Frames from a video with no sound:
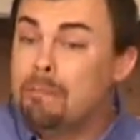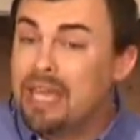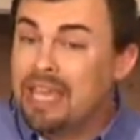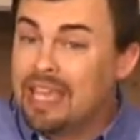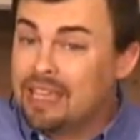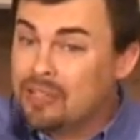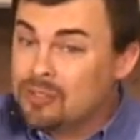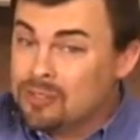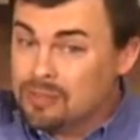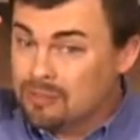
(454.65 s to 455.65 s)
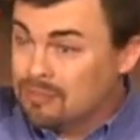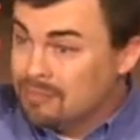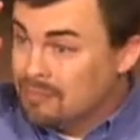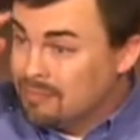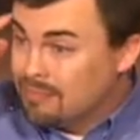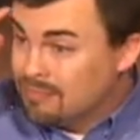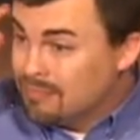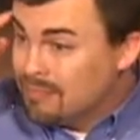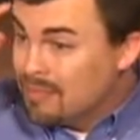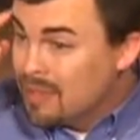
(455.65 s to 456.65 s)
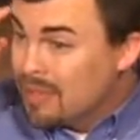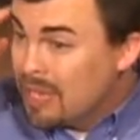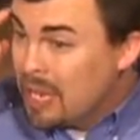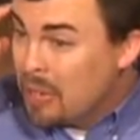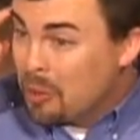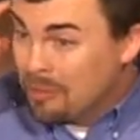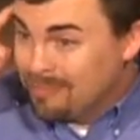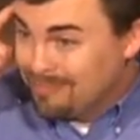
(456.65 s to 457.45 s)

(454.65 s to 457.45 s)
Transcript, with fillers: begins here